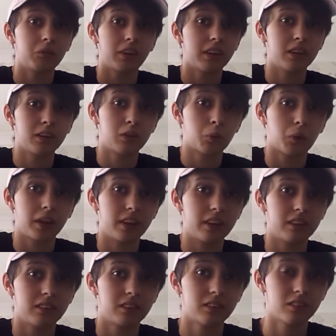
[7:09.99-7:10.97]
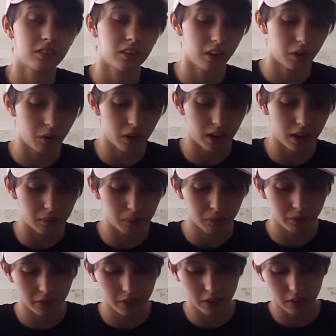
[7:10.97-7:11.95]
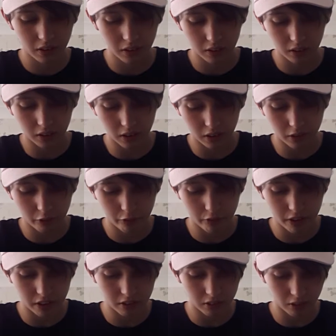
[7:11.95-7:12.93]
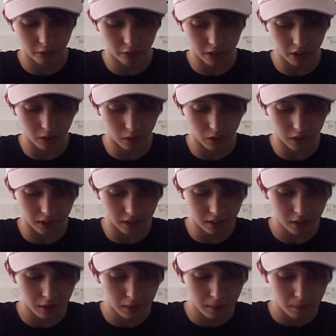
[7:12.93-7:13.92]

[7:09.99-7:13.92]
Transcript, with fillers: it's the way it is. So um, I'm gonna finish the video here.